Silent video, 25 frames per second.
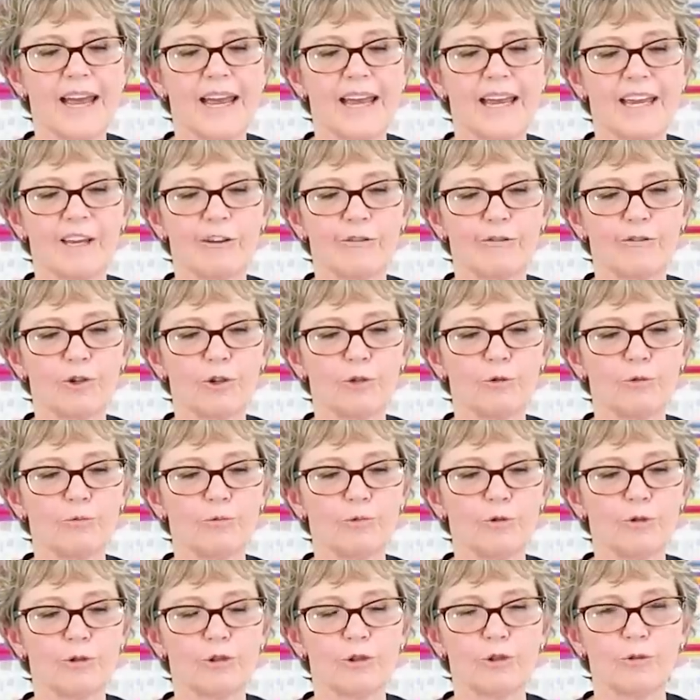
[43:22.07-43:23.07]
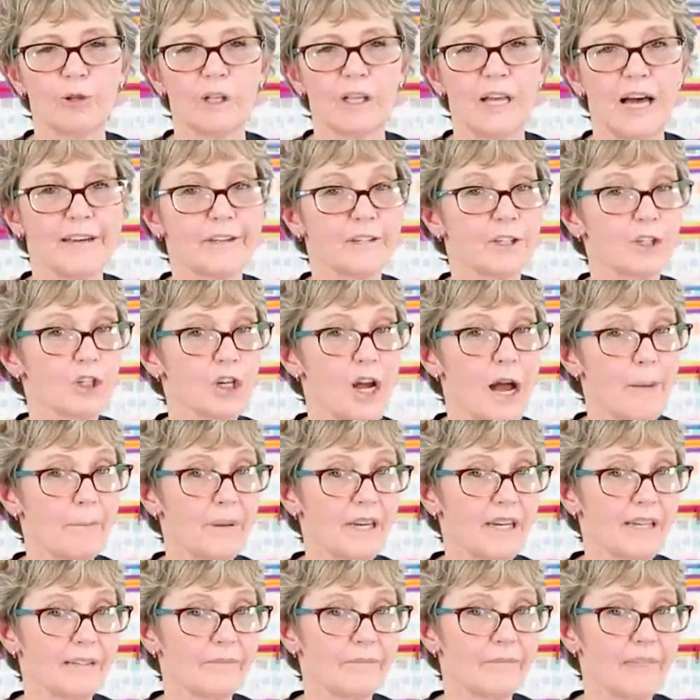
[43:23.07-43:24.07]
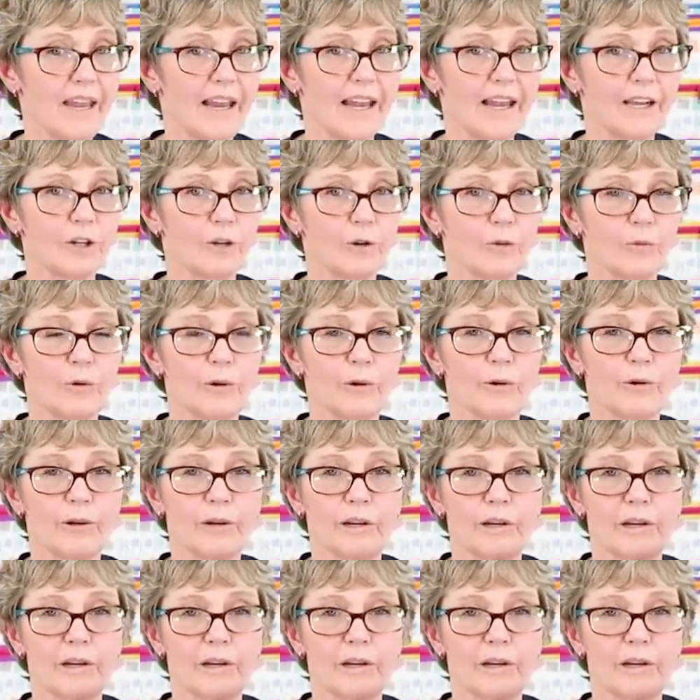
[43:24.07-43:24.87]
If you do a lot of shopping and you're